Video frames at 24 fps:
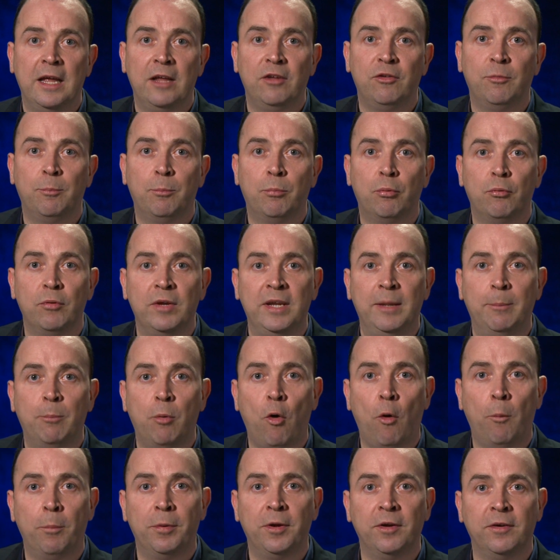is
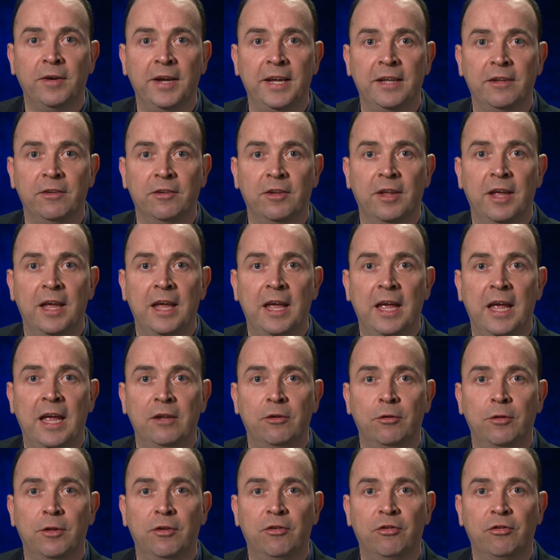pre-populated
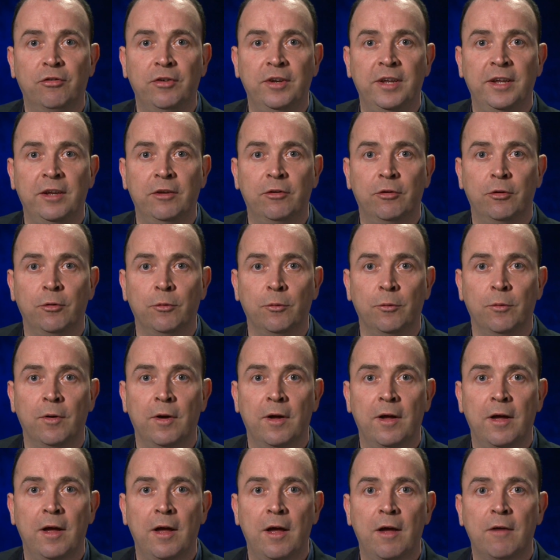into the screening tool,
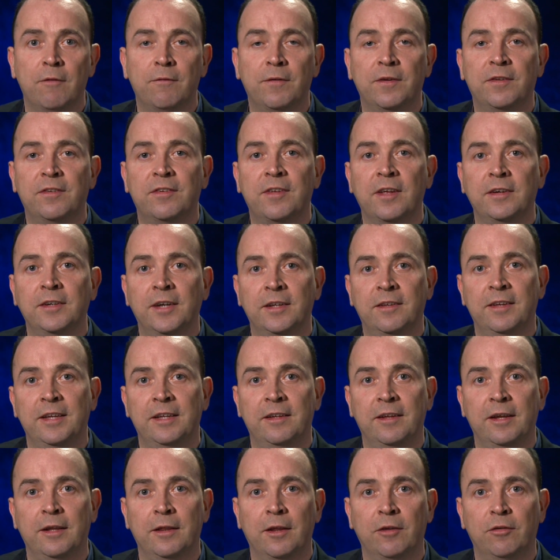
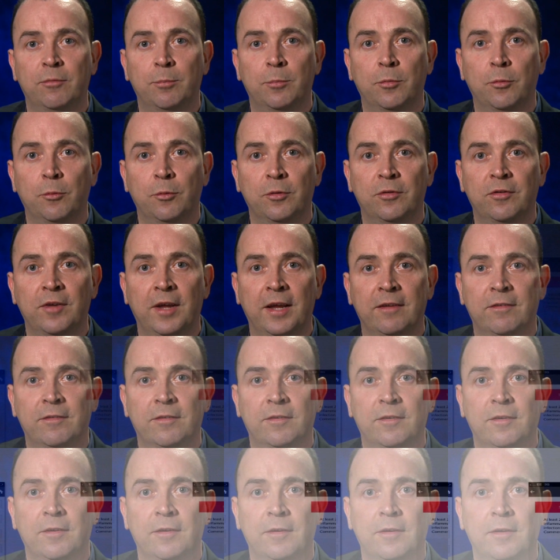facilitating this
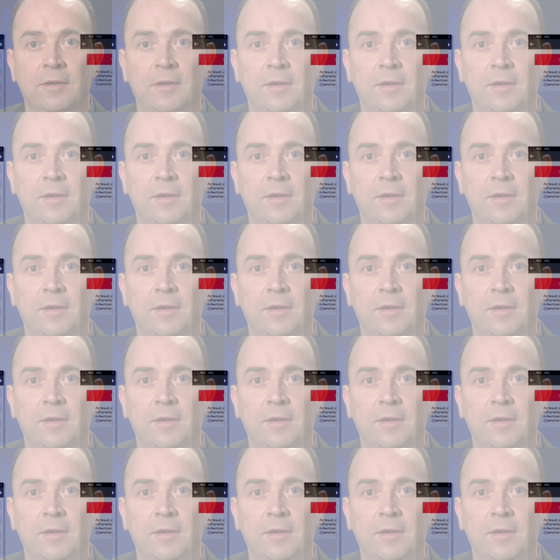process.